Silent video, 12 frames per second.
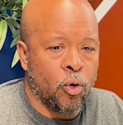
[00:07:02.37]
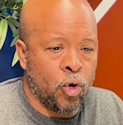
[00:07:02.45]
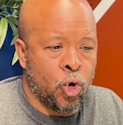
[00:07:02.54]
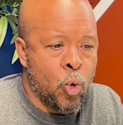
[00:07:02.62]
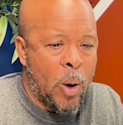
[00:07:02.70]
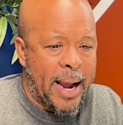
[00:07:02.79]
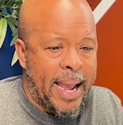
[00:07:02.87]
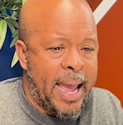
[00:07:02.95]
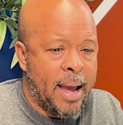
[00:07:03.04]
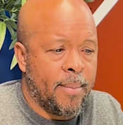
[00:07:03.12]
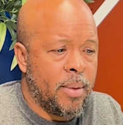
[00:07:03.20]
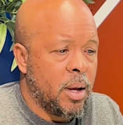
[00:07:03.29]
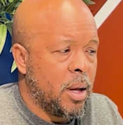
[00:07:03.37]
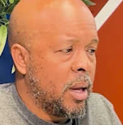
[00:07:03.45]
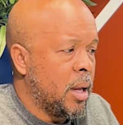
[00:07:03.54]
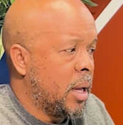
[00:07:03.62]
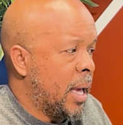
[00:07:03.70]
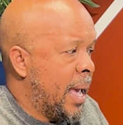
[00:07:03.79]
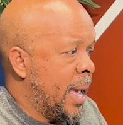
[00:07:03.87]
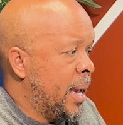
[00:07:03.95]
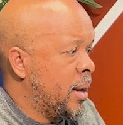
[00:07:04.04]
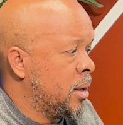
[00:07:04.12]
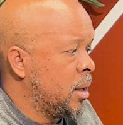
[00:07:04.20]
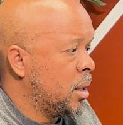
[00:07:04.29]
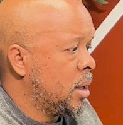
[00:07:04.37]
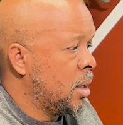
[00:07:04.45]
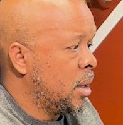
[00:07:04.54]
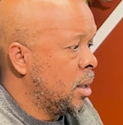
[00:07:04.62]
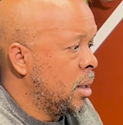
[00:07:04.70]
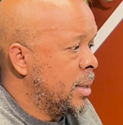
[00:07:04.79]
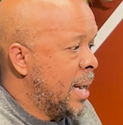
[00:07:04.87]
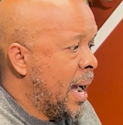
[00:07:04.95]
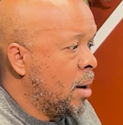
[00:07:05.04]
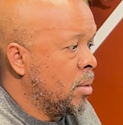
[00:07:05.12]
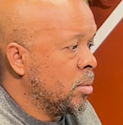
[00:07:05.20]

who I am and now